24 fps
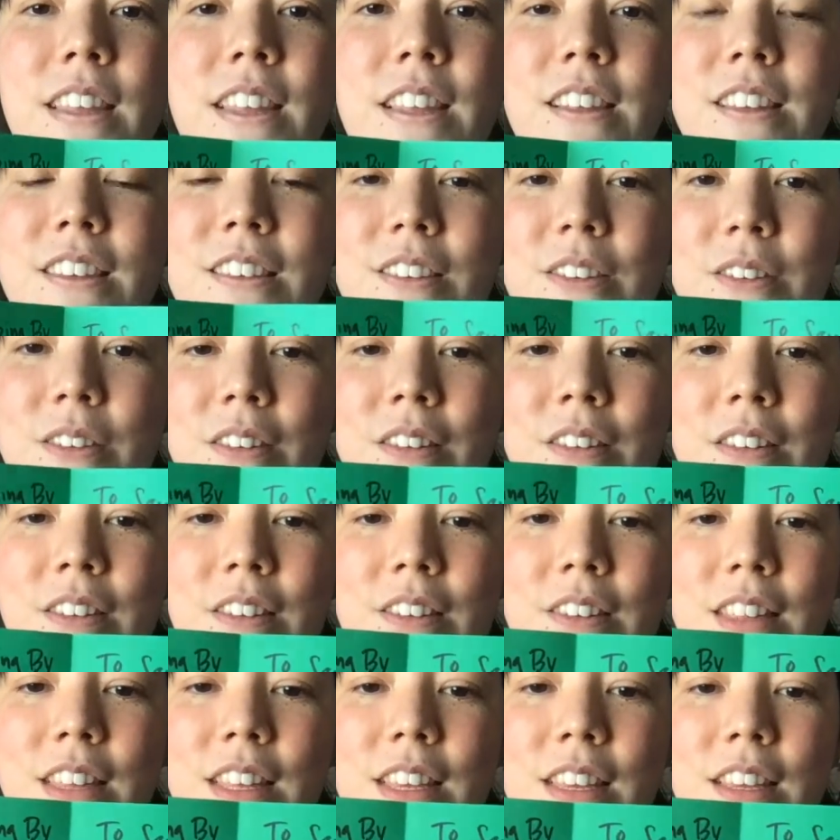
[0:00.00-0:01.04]
So this
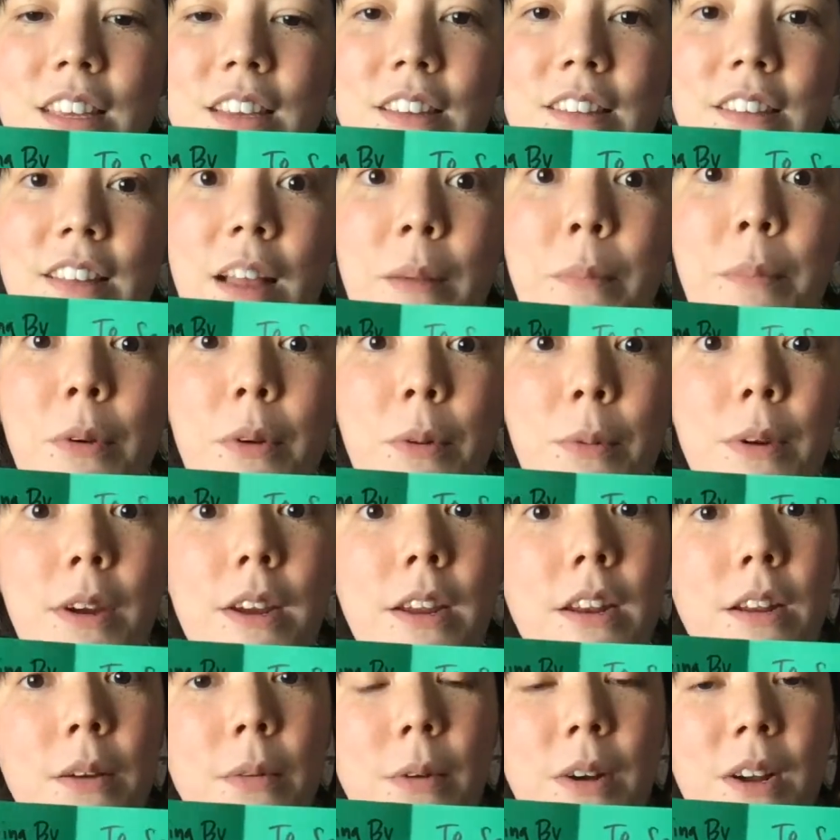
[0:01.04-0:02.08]
is the example we're
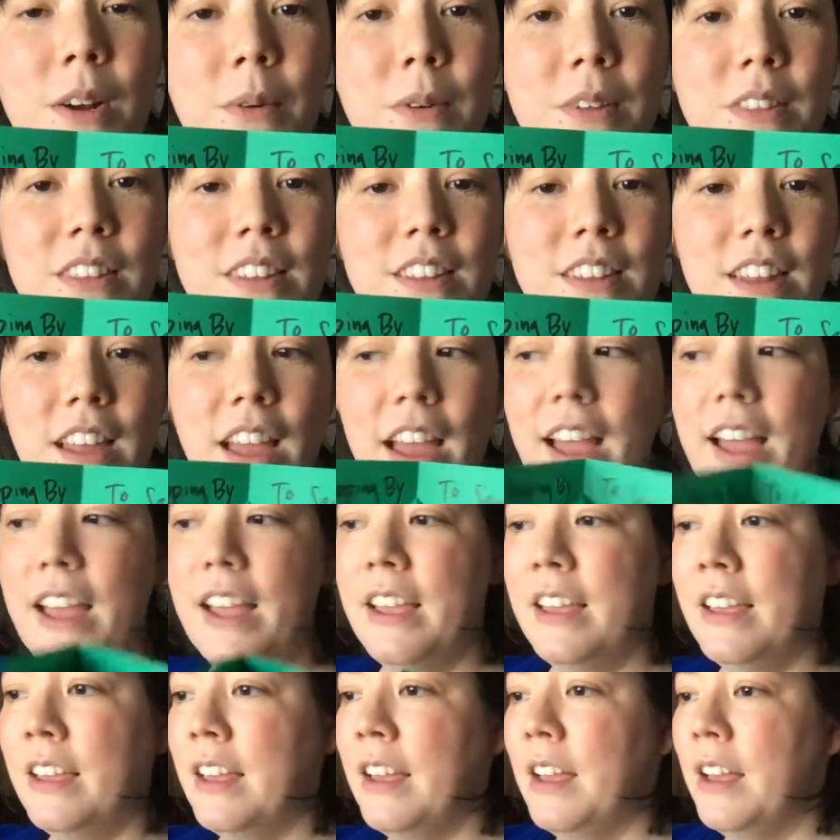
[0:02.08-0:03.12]
going to work with
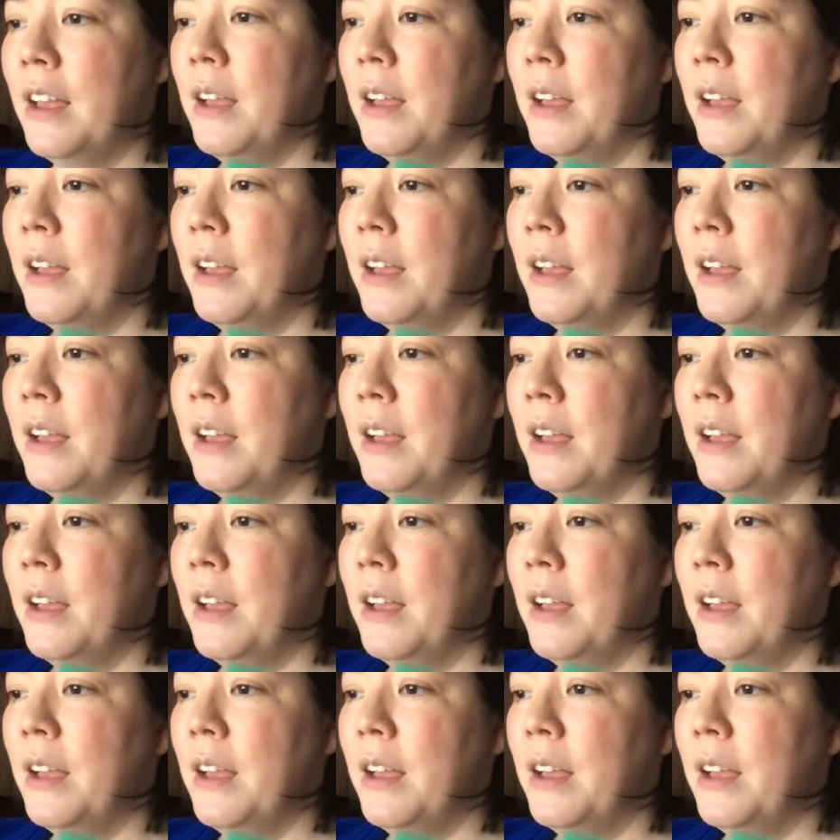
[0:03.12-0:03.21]
today,